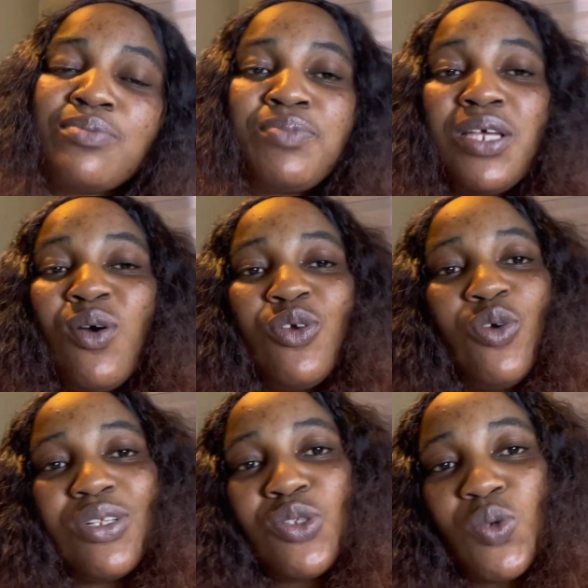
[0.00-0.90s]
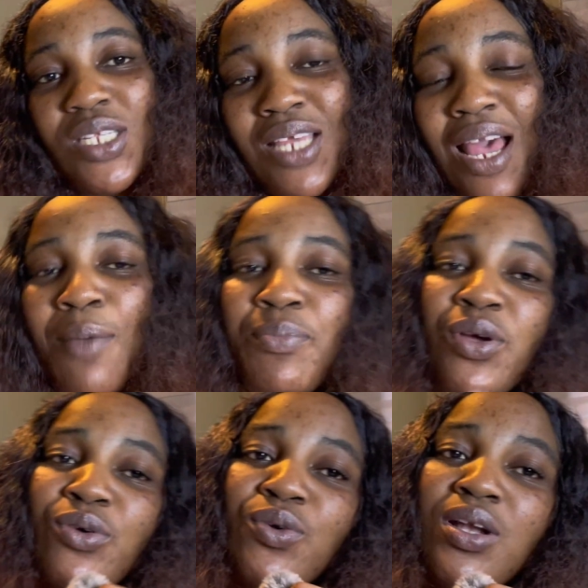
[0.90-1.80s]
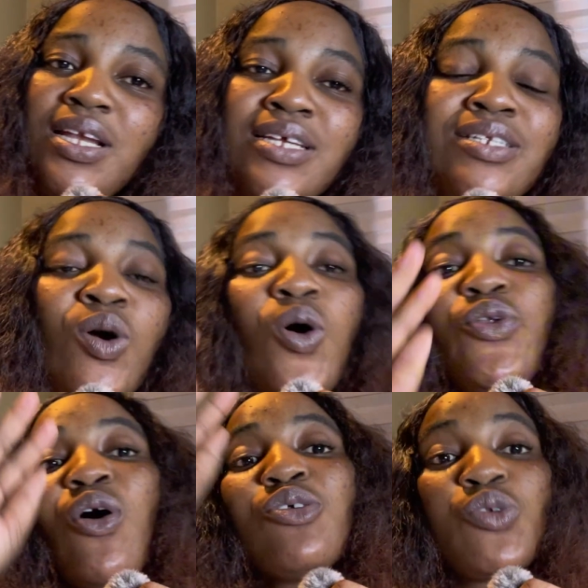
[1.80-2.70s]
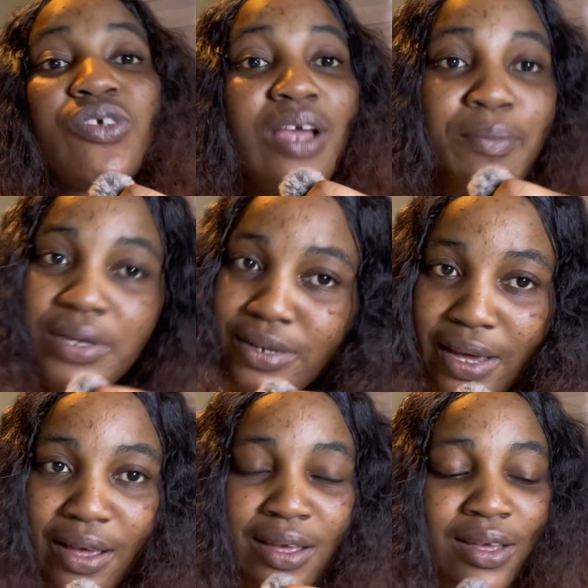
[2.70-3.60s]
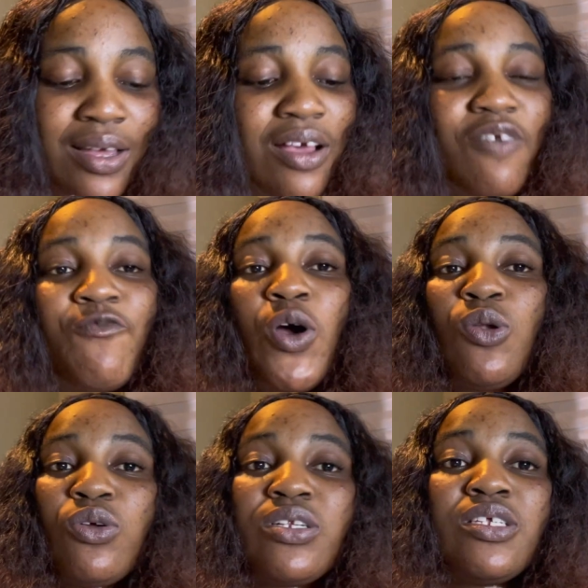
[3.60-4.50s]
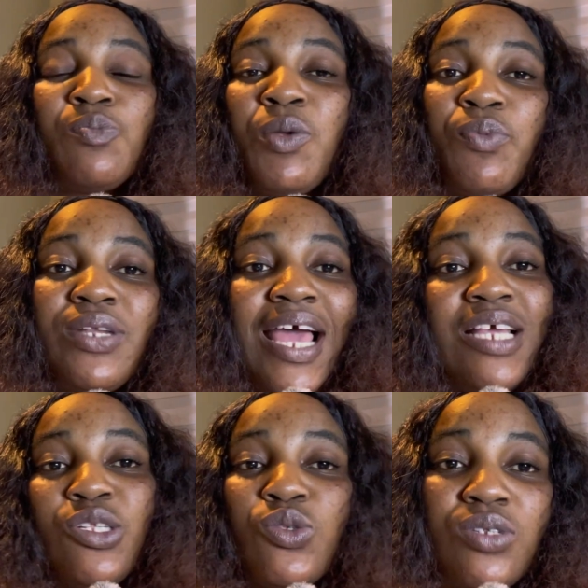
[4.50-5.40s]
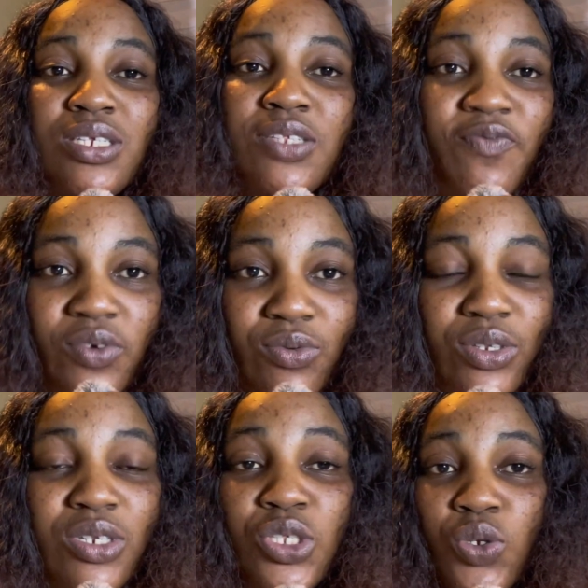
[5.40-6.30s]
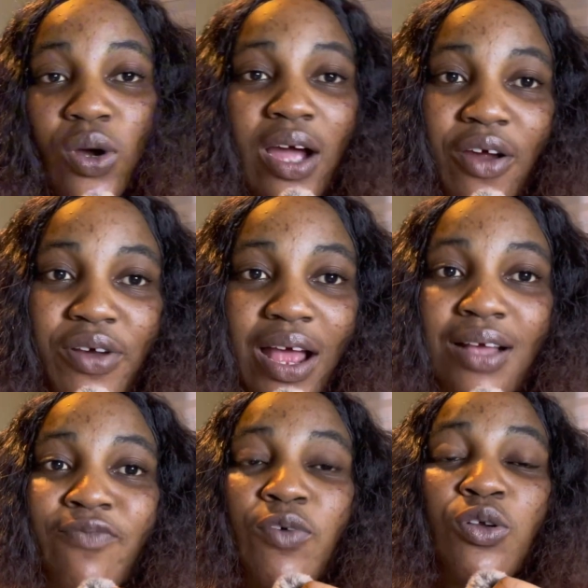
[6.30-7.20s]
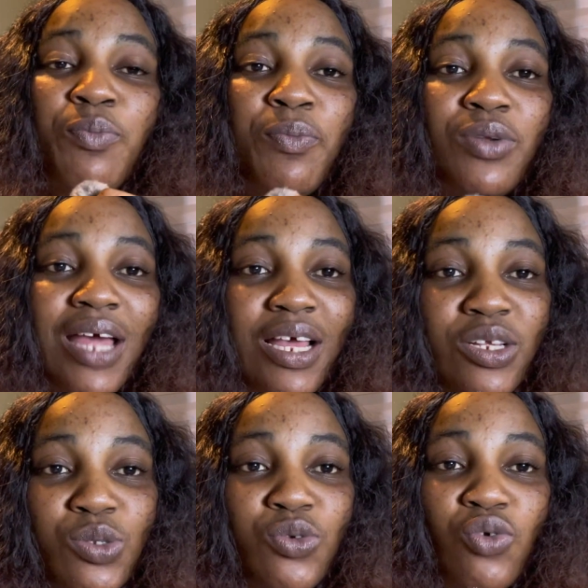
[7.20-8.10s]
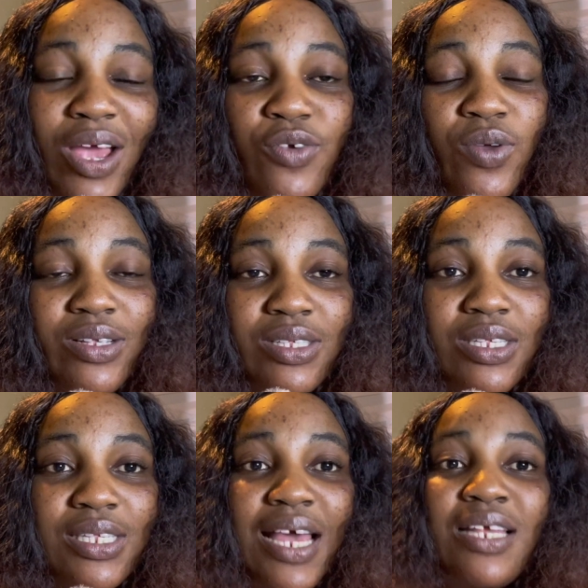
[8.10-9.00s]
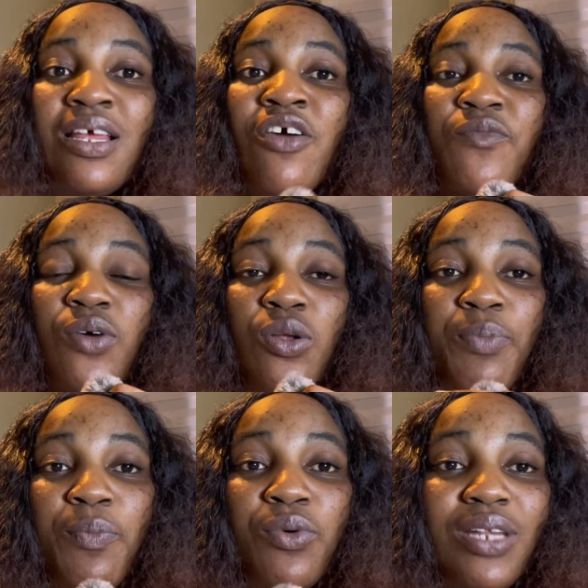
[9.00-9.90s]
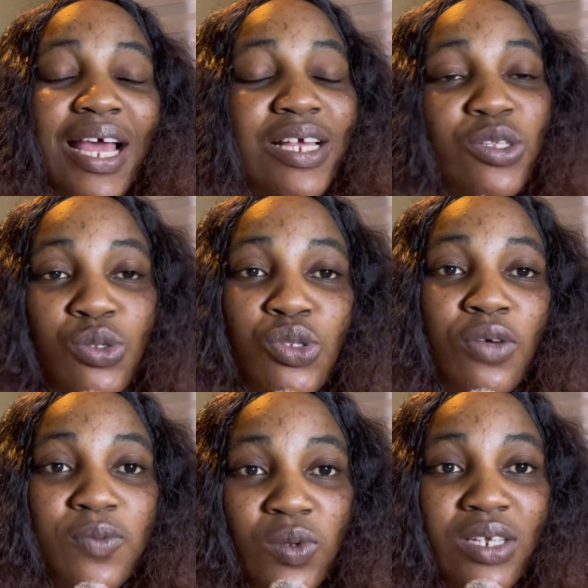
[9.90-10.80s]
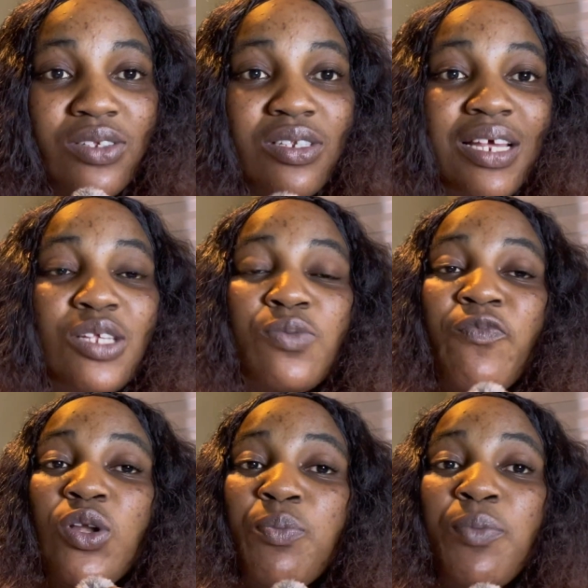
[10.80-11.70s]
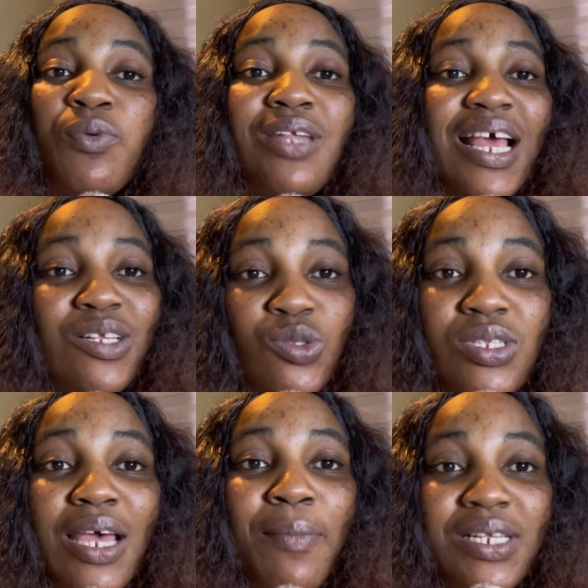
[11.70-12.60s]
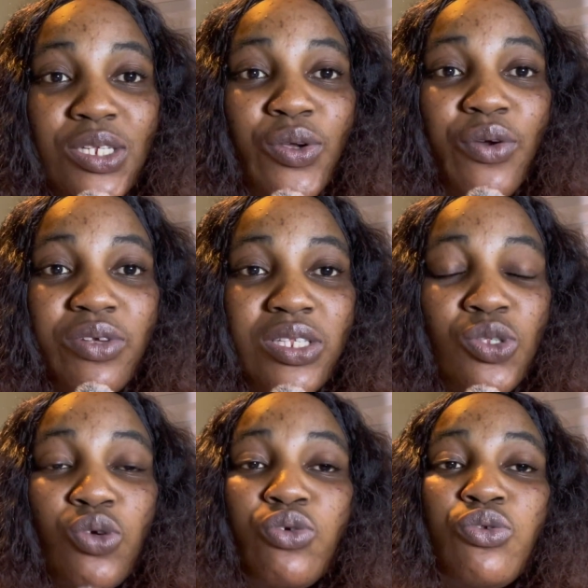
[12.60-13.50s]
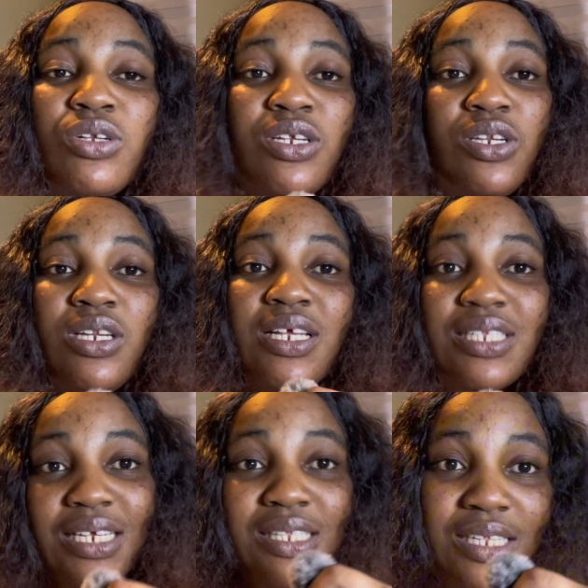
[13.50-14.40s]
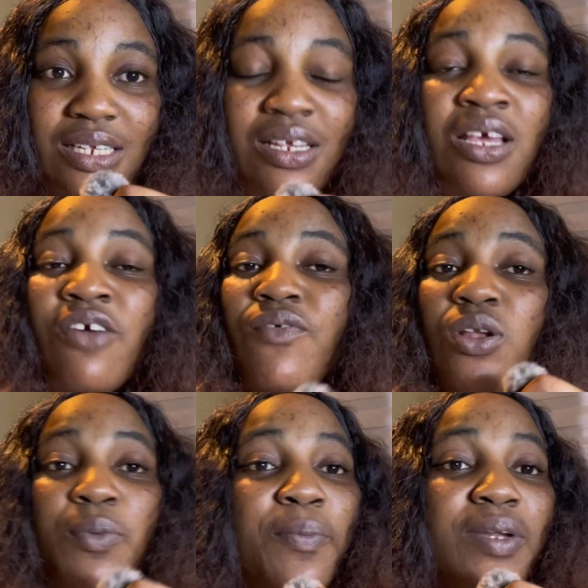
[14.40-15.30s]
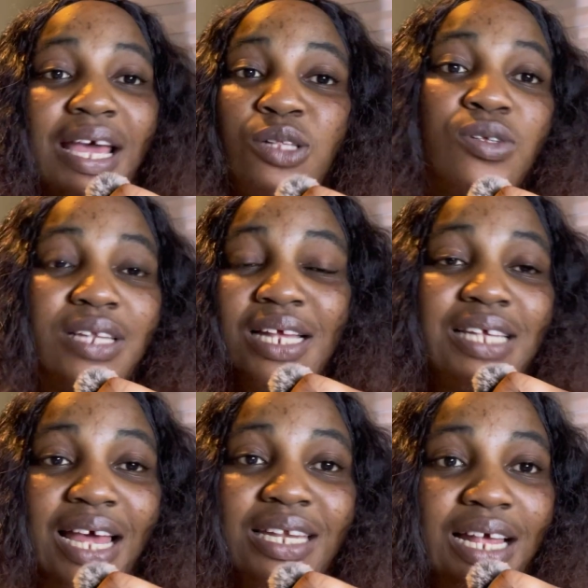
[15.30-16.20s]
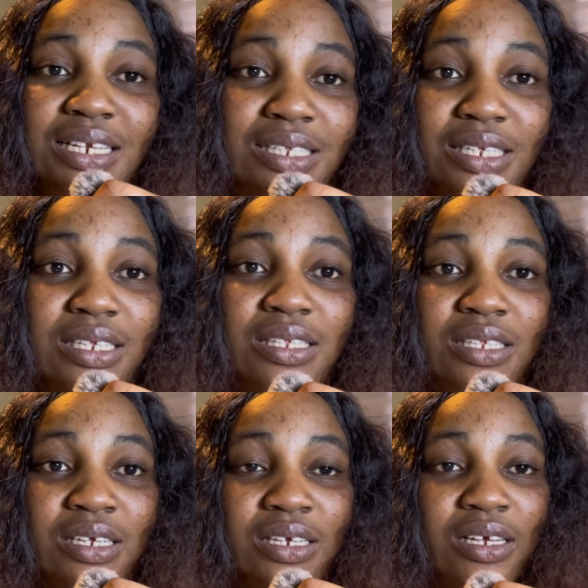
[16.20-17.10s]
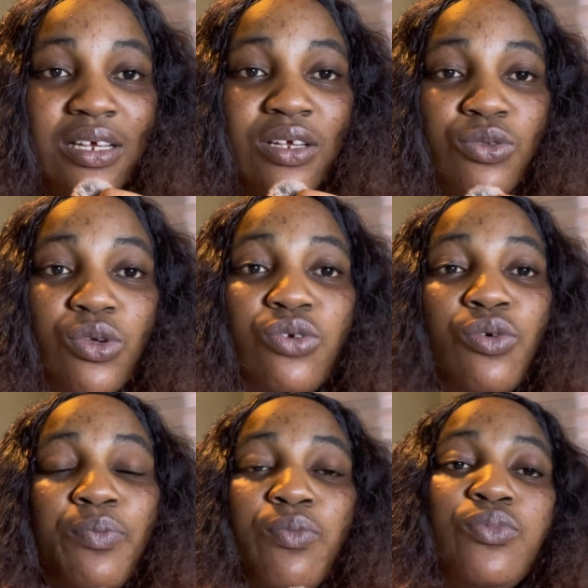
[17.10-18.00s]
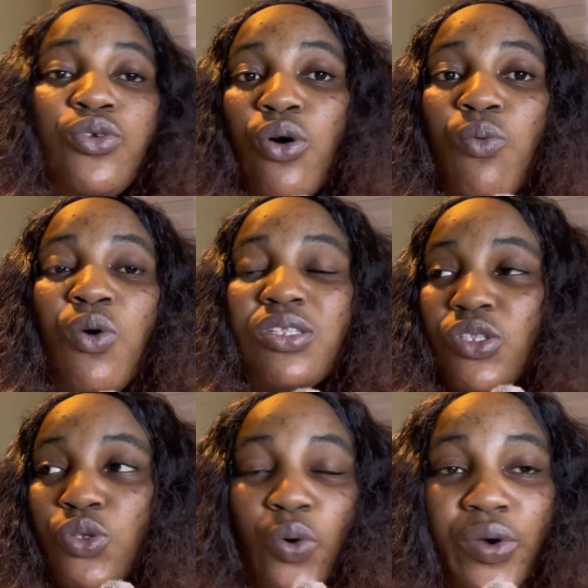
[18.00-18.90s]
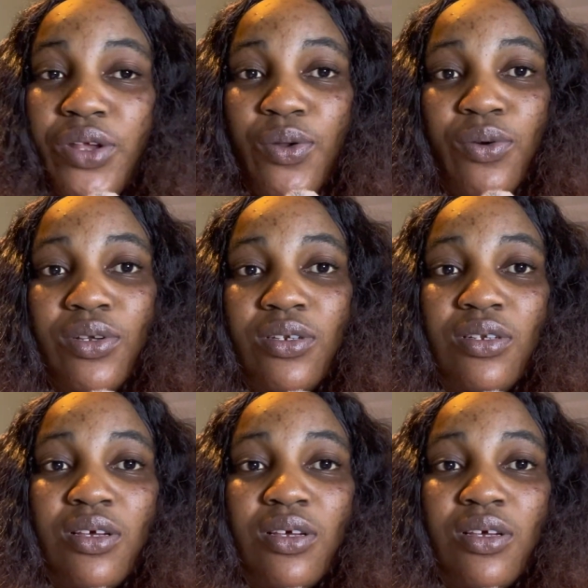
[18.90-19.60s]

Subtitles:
be on your Twitter, be on your LinkedIn, on all social media. Follow these people that are into this field, this your career. Follow people that are into UI/UX design. Follow people that are into software engineers. Follow people that are into cyber security, so you know the latest thing. Follow people that are into data analysis, so you know what is going on.